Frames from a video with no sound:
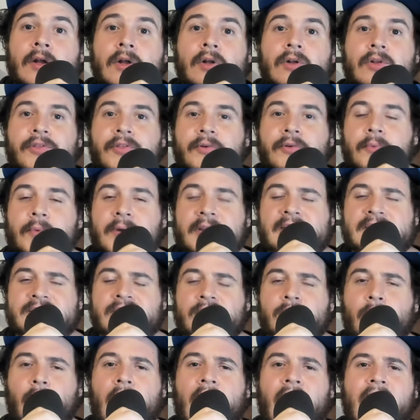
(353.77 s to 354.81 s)
the
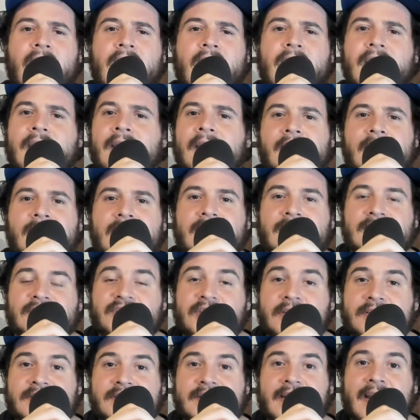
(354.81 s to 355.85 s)
reason why. Because
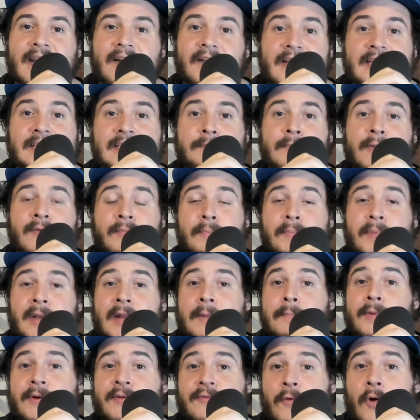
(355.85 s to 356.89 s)
Justin Haley has been
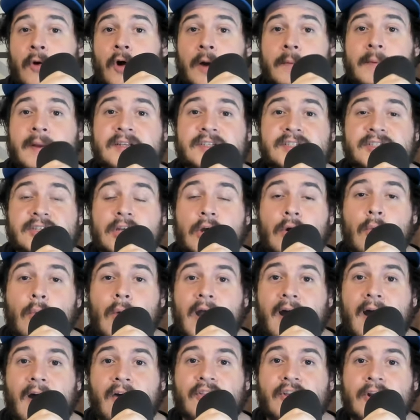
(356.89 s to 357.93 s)
performing so
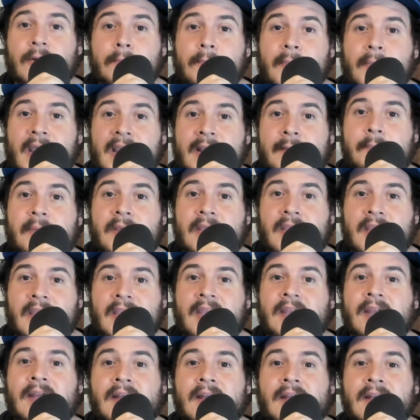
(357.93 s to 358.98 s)
well, there might be